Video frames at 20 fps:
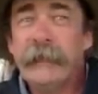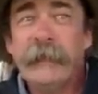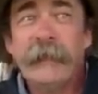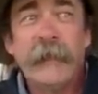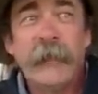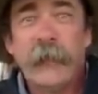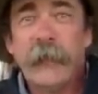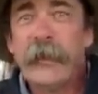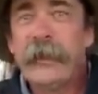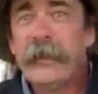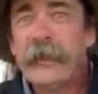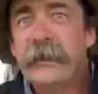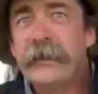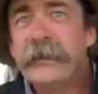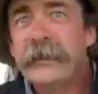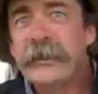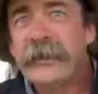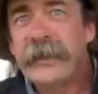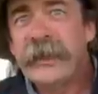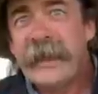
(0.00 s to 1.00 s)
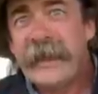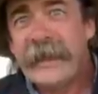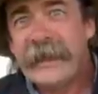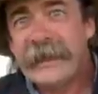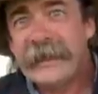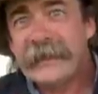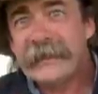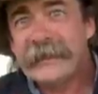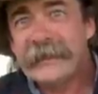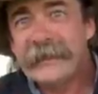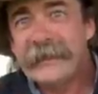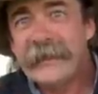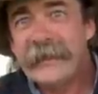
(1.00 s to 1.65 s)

really good genetics,